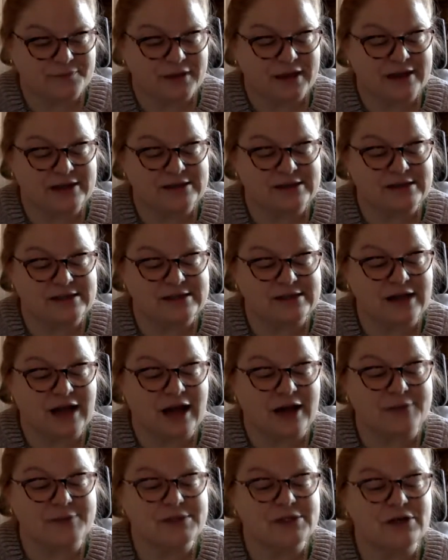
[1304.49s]
It is the
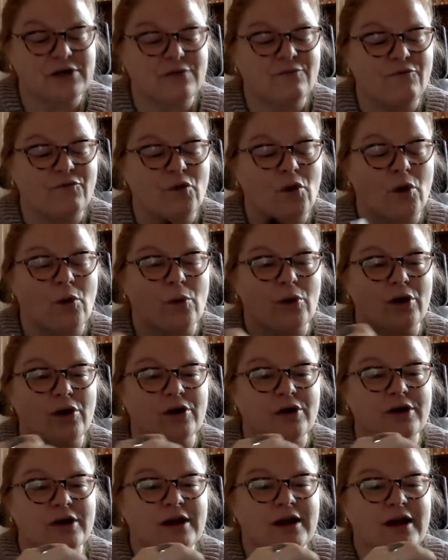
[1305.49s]
time to come
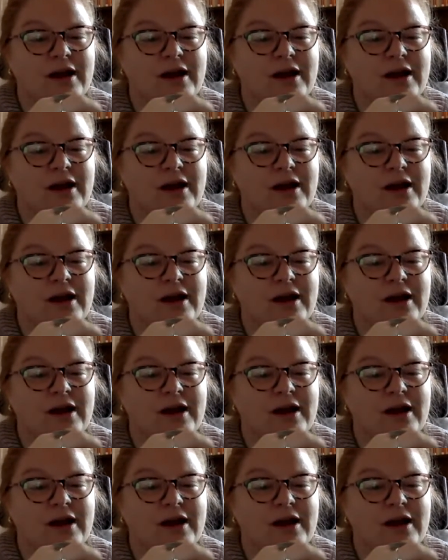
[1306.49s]
forward